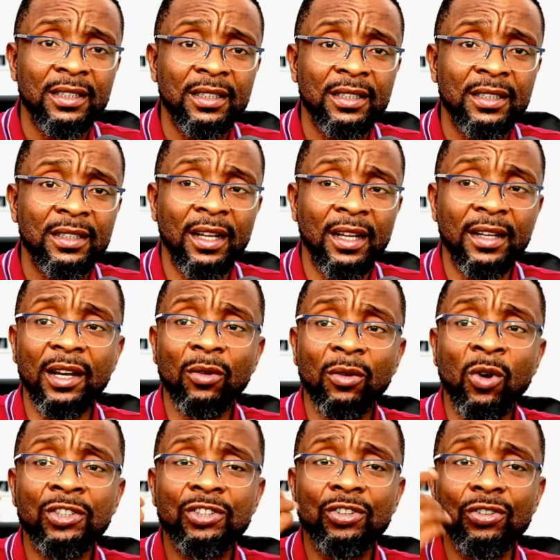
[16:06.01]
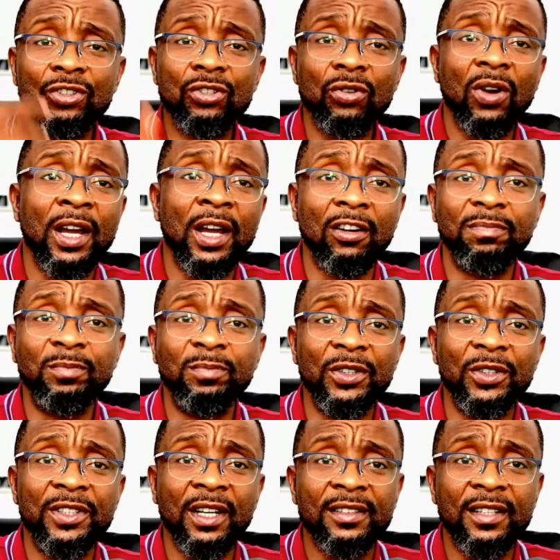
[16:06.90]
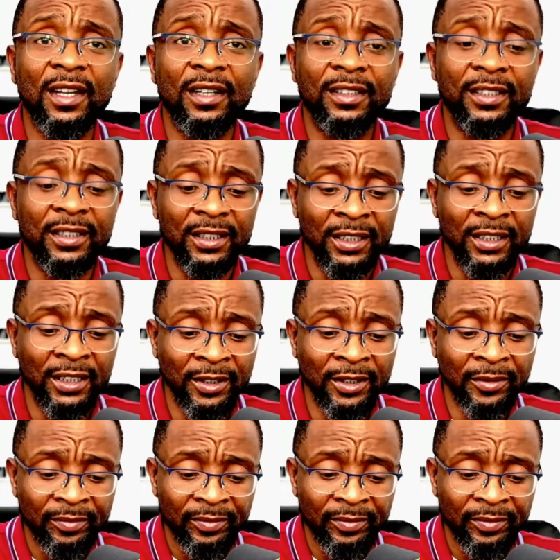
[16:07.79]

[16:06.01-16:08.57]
Now they want you to kind of protect uh, the